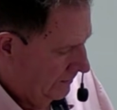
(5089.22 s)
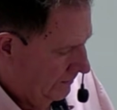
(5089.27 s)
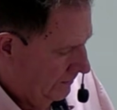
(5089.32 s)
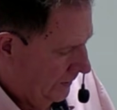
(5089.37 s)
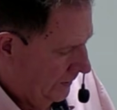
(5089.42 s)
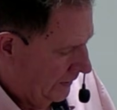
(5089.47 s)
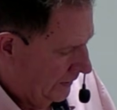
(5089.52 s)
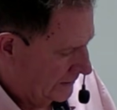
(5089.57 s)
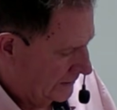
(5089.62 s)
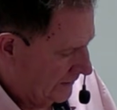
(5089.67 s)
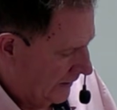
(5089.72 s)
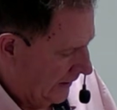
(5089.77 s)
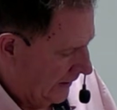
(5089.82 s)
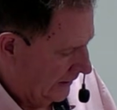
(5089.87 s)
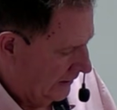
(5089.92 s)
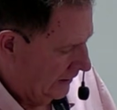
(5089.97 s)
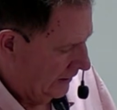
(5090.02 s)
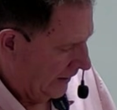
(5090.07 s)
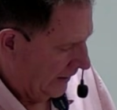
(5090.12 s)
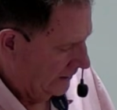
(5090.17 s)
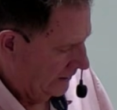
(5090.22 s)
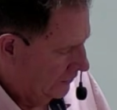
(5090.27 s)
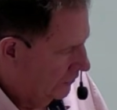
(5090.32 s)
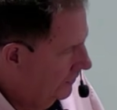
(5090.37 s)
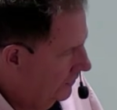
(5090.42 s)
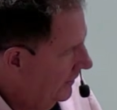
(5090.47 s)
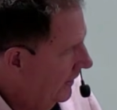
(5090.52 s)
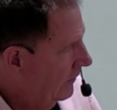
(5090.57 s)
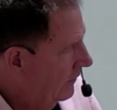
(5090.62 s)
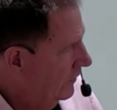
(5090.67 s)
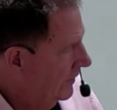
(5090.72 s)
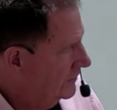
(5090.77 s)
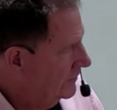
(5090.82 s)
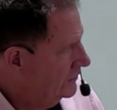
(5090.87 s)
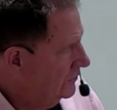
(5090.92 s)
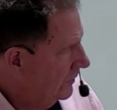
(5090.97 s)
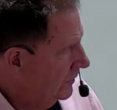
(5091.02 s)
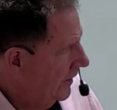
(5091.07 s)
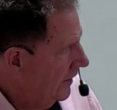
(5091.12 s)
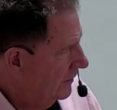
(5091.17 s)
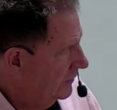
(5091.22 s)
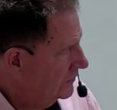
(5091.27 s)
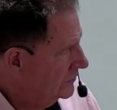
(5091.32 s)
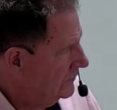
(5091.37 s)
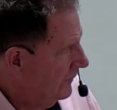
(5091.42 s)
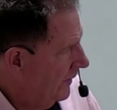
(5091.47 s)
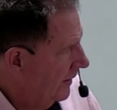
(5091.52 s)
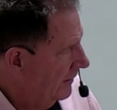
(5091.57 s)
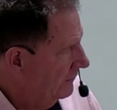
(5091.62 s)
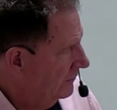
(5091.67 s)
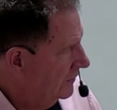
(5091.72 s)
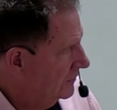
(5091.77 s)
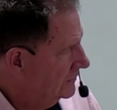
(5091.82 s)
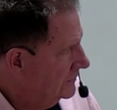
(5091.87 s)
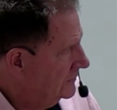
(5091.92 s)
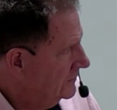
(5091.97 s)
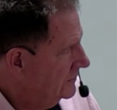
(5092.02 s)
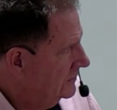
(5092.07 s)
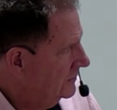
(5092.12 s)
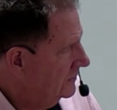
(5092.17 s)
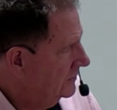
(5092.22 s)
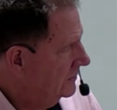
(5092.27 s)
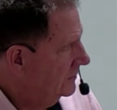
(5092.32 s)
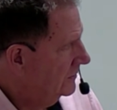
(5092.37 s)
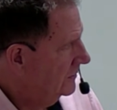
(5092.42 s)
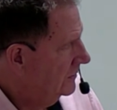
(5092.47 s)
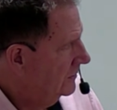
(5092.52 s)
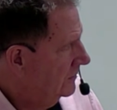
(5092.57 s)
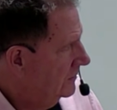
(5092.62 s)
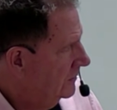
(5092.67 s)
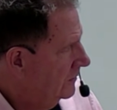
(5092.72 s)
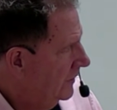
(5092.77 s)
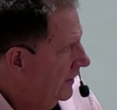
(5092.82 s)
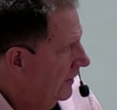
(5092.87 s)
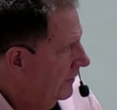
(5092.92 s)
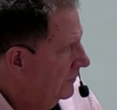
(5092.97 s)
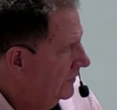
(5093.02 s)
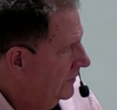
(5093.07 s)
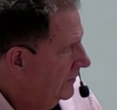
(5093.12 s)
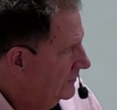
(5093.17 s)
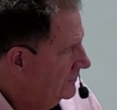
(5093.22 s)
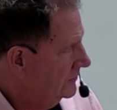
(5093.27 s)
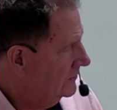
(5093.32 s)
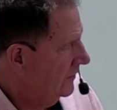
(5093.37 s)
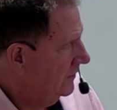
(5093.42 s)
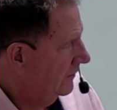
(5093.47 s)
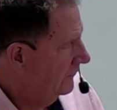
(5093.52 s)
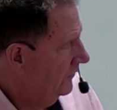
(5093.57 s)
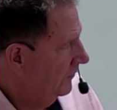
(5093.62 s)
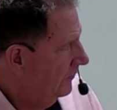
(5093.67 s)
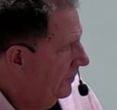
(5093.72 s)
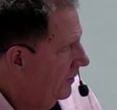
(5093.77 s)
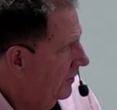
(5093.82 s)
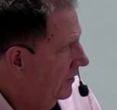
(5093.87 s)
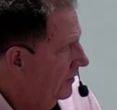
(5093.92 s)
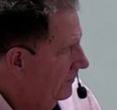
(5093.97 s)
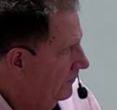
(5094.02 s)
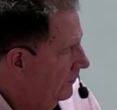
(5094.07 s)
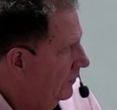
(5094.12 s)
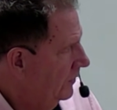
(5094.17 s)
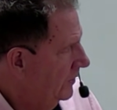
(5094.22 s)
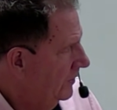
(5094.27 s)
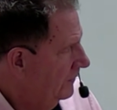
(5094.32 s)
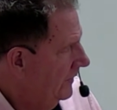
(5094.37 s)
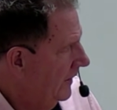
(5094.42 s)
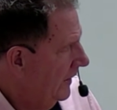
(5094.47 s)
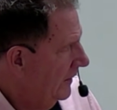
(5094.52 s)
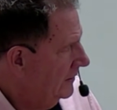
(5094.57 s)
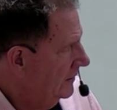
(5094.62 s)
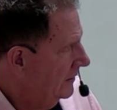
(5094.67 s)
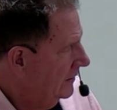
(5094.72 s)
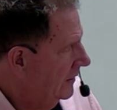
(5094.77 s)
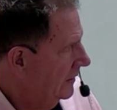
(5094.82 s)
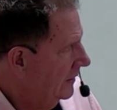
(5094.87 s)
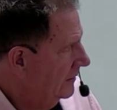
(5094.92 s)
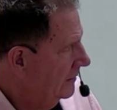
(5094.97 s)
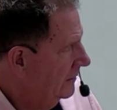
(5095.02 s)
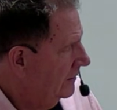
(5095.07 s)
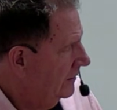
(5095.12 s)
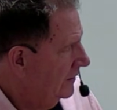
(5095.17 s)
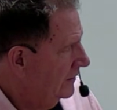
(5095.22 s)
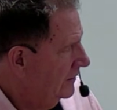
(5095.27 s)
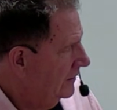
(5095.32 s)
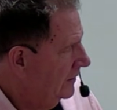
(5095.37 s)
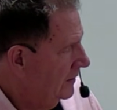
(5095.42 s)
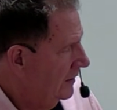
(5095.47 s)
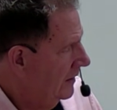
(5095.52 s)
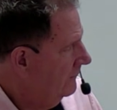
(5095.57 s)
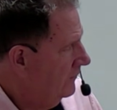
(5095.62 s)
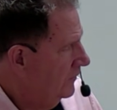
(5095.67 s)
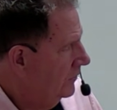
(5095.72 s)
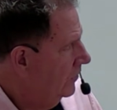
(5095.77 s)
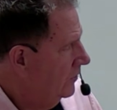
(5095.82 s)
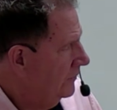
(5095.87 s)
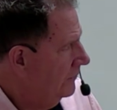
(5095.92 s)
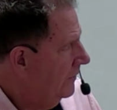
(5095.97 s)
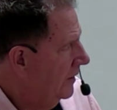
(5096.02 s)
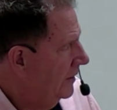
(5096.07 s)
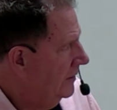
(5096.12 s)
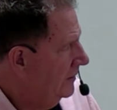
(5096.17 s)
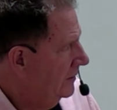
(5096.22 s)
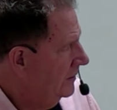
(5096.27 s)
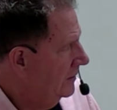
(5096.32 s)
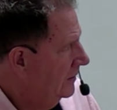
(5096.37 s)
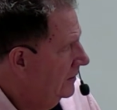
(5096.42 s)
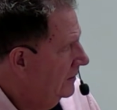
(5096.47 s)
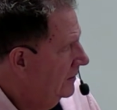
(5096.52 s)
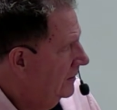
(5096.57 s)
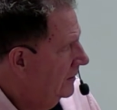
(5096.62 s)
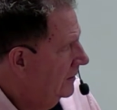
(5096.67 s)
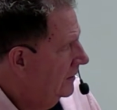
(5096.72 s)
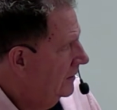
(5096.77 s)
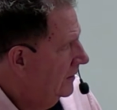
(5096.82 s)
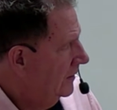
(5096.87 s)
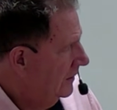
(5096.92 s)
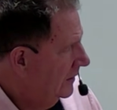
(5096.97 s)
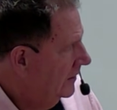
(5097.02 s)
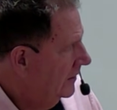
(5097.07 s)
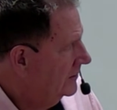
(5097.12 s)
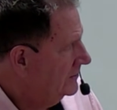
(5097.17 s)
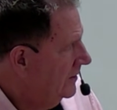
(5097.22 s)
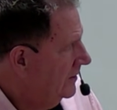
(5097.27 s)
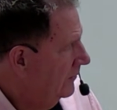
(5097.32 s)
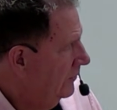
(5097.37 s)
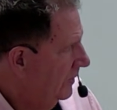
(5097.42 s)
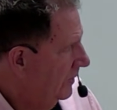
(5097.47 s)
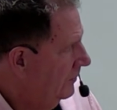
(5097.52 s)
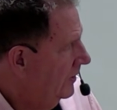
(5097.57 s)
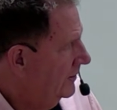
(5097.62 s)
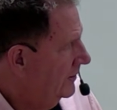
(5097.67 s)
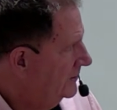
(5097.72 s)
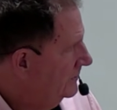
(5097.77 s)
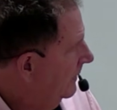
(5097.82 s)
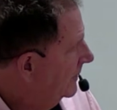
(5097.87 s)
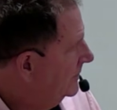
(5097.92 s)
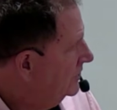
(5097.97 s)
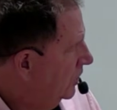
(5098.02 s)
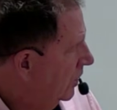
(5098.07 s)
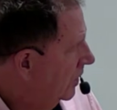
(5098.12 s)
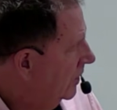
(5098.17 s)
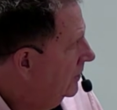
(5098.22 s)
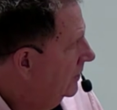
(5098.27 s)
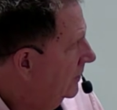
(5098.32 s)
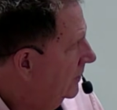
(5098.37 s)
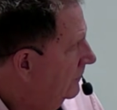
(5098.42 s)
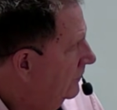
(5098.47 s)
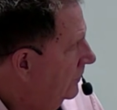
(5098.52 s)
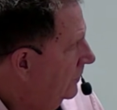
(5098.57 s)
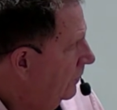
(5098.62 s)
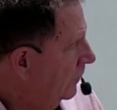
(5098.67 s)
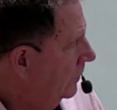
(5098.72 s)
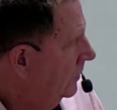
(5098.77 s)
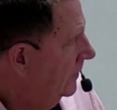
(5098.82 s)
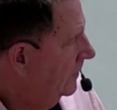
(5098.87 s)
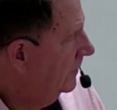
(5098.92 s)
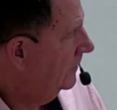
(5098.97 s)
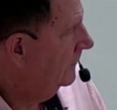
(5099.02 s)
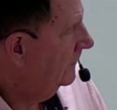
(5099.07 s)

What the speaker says: because I learned that when I was doing hollow spirals. When I would cut stuff apart and put it back together, it didn't ever look right unless I replaced my saw cut with wood.